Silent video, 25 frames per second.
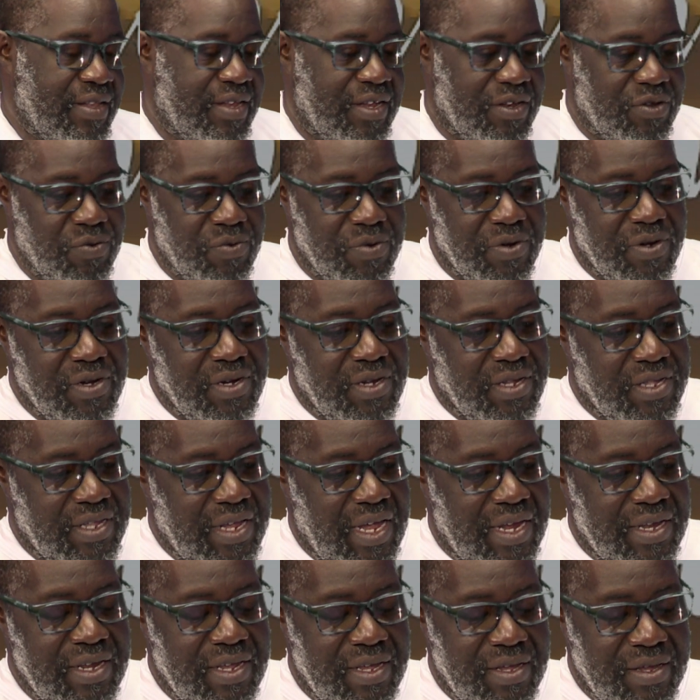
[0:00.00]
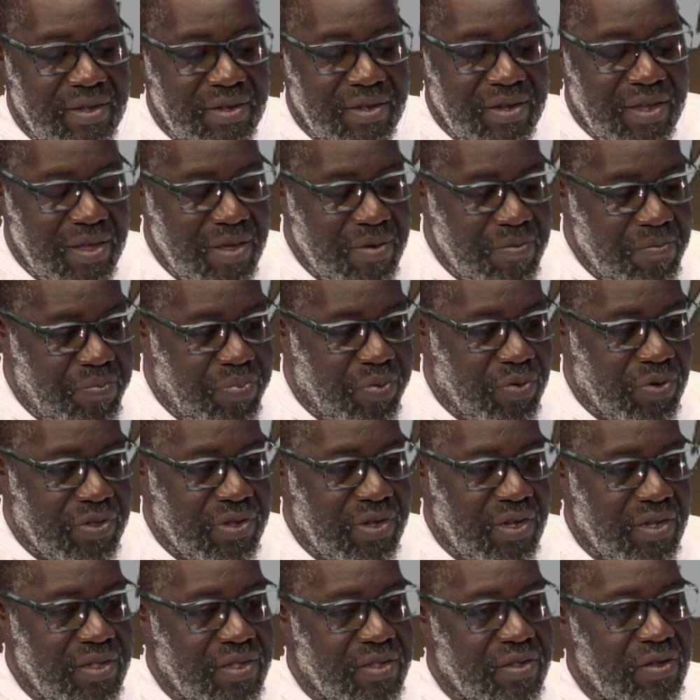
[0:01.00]
They don't understand the
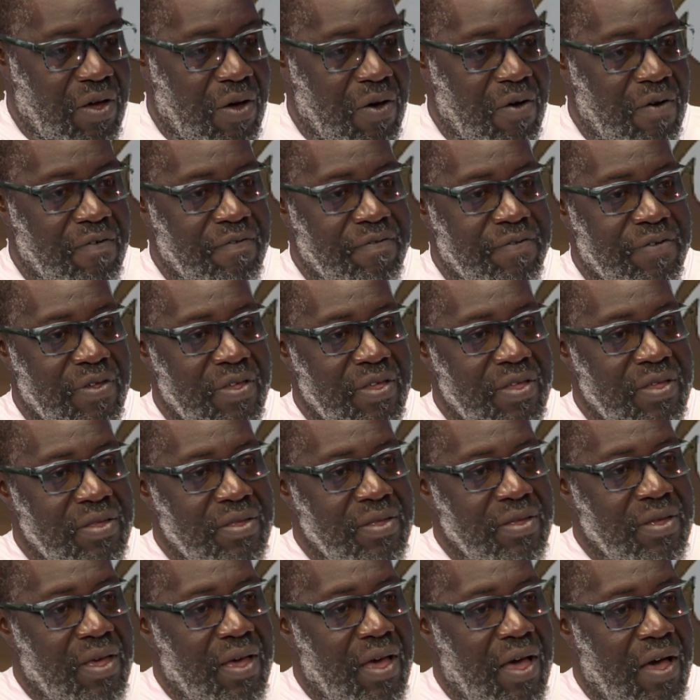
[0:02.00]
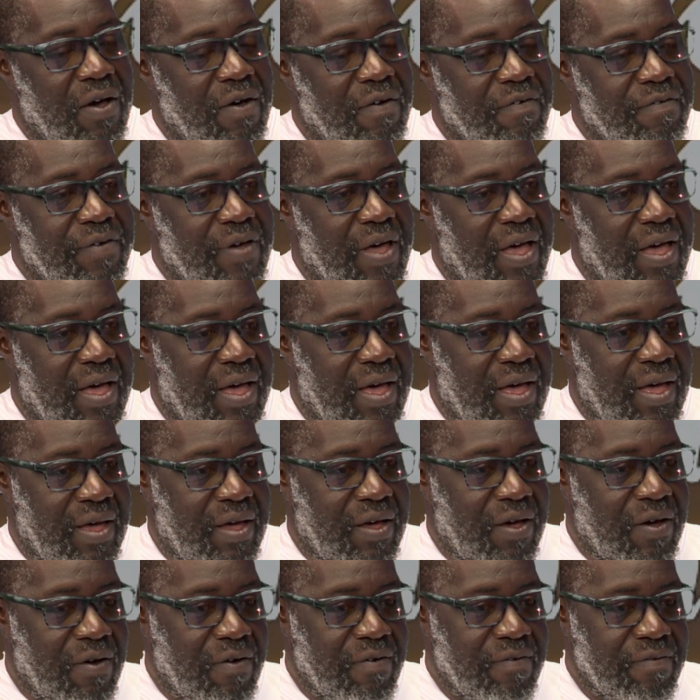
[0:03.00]
importance of uh,
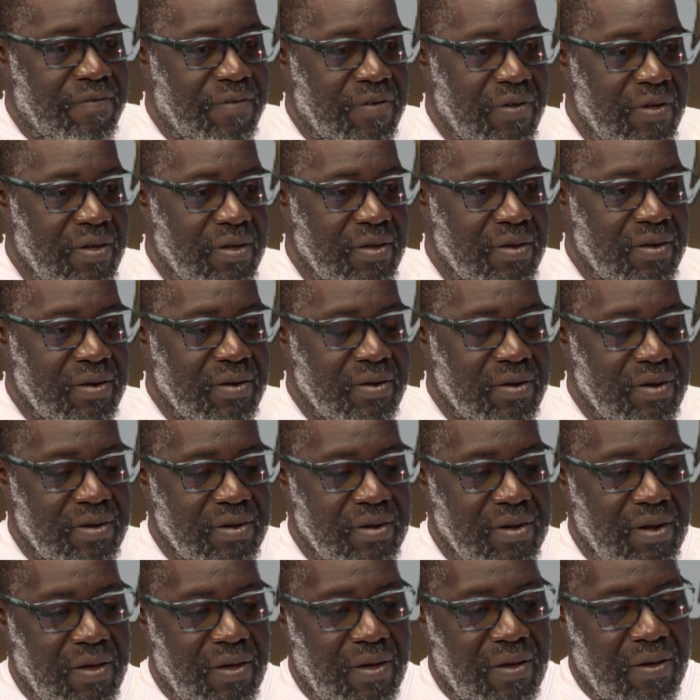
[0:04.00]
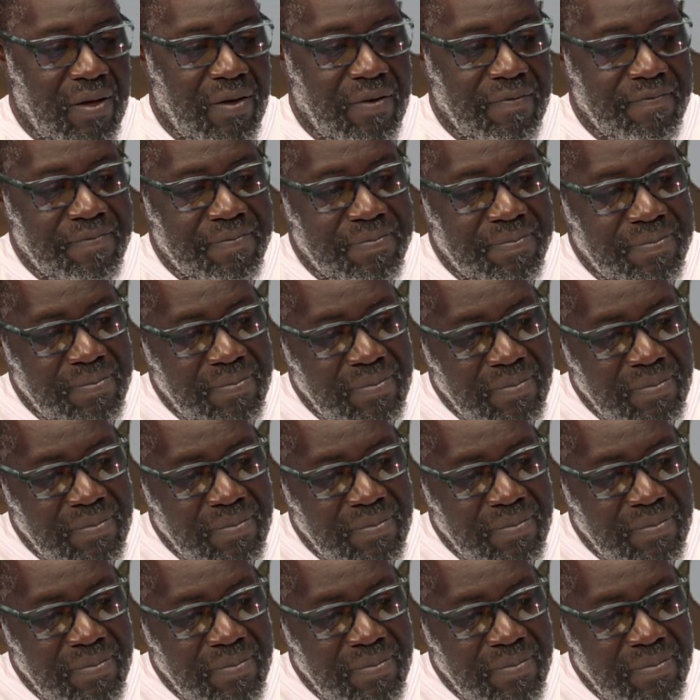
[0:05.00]
of of